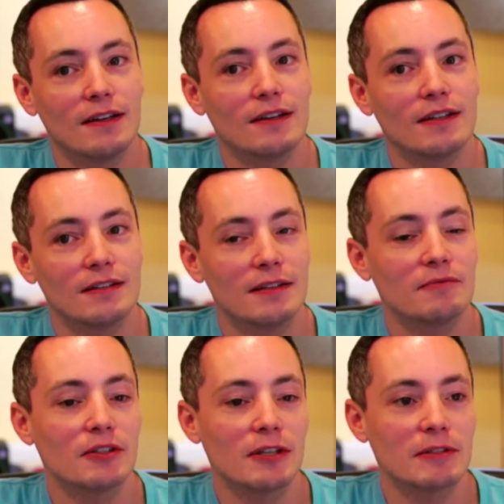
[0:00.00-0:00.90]
His
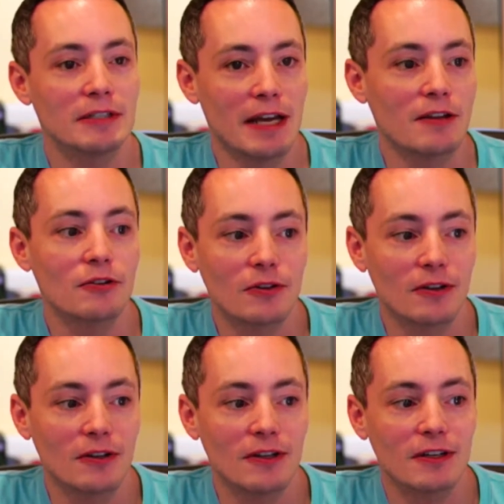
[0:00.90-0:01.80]
real name is
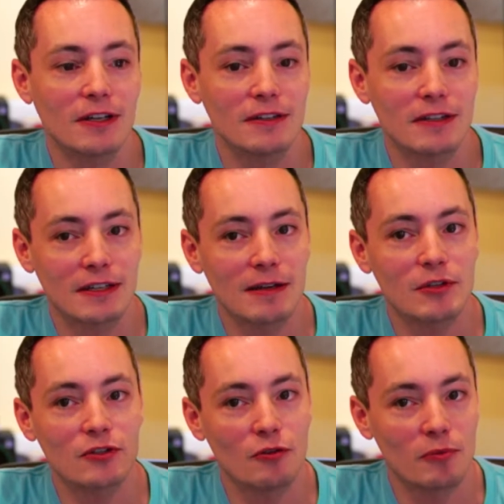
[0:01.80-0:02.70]
Daniel. His nickname is
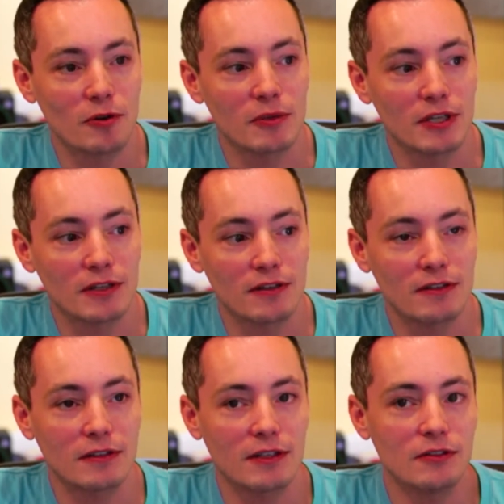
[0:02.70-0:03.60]
Nooper
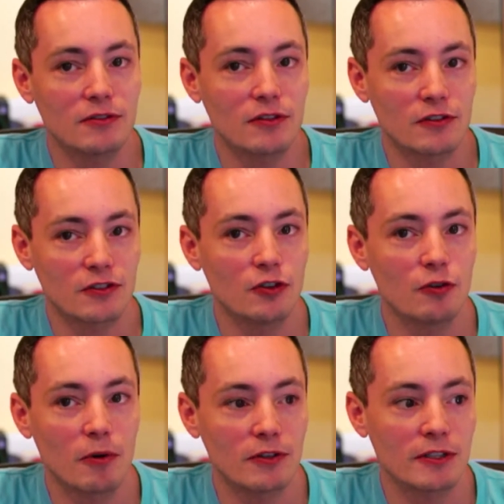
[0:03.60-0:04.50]
because he used to
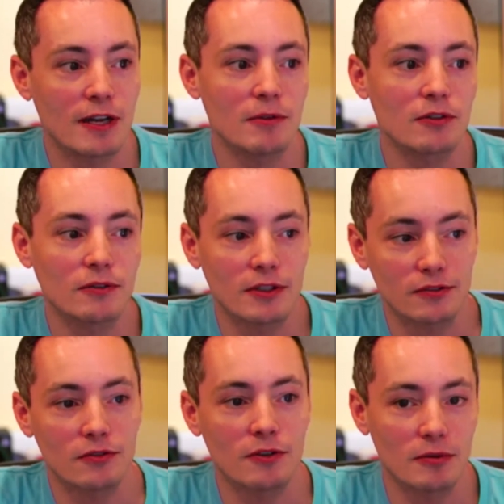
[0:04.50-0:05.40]
snoop all the time, and the girl next
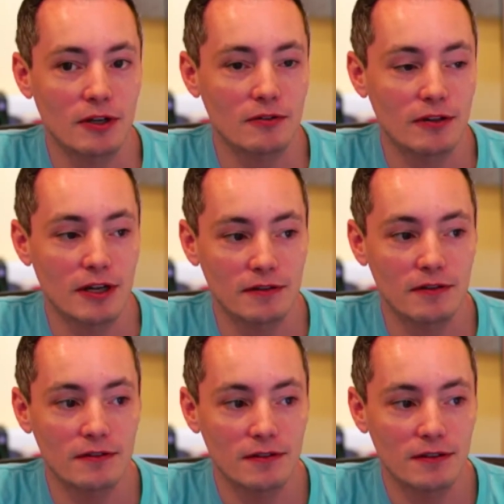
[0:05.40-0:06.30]
door couldn't pronounce her
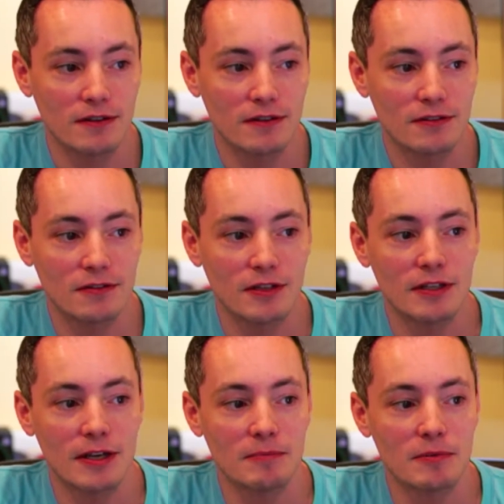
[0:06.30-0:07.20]
S's. So they
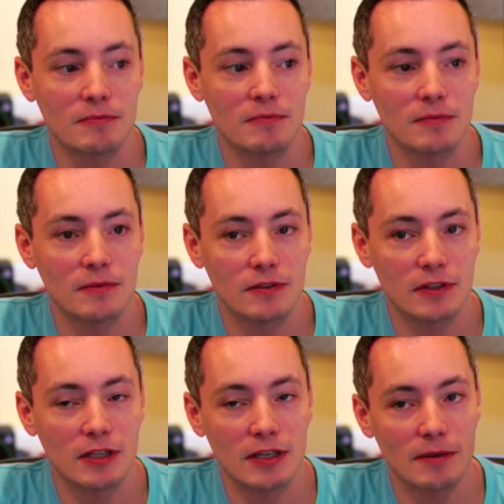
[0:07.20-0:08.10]
nicknamed
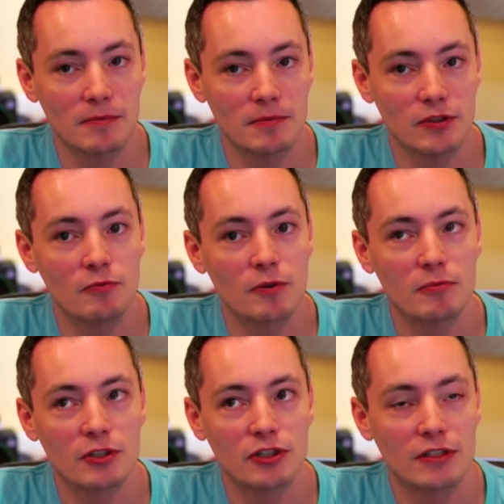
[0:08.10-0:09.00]
him Snooper,
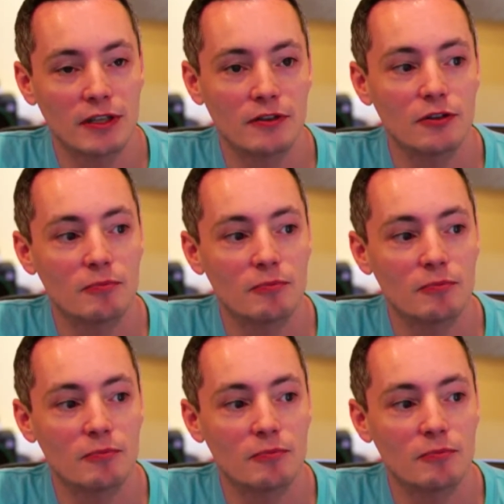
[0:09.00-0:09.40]
but she said Nooper.